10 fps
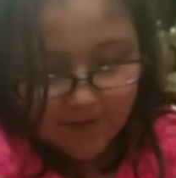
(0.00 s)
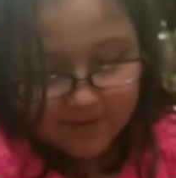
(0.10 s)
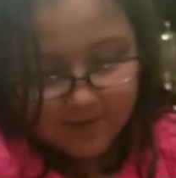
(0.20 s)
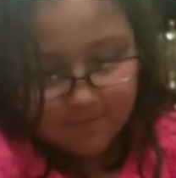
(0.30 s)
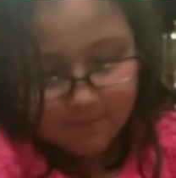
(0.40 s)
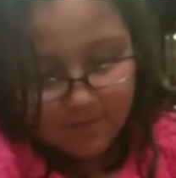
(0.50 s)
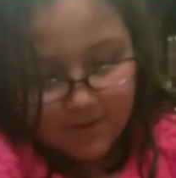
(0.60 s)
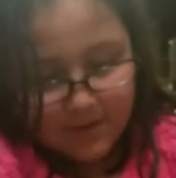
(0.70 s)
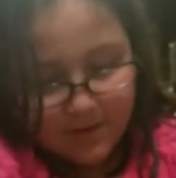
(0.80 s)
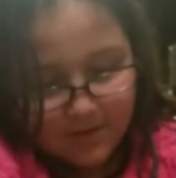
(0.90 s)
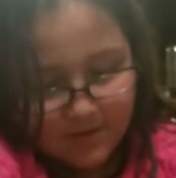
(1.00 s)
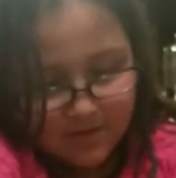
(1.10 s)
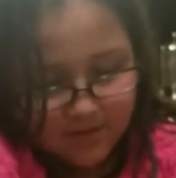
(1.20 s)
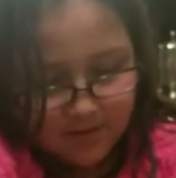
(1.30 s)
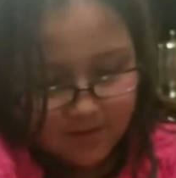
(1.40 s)
as can be.
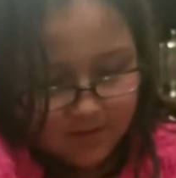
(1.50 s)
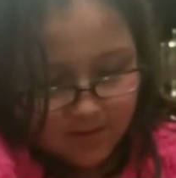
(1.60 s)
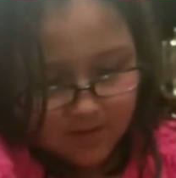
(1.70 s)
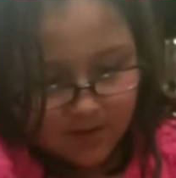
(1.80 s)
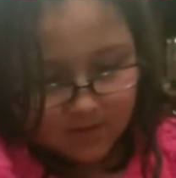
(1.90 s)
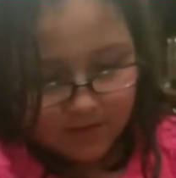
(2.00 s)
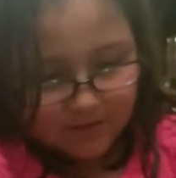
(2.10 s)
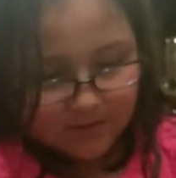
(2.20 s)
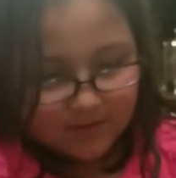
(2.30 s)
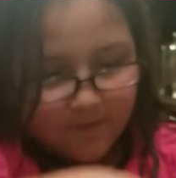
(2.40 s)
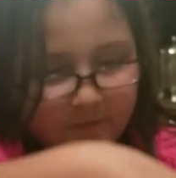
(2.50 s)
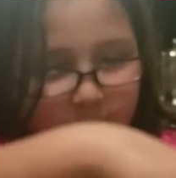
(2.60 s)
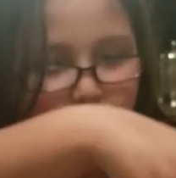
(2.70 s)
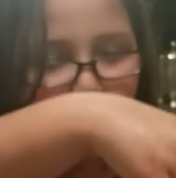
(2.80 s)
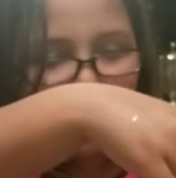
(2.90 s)
And like this stuff in
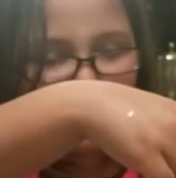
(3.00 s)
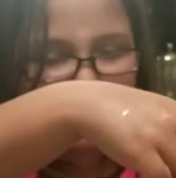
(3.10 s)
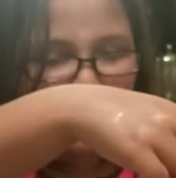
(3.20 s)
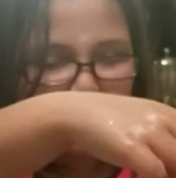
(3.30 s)
the bowl is not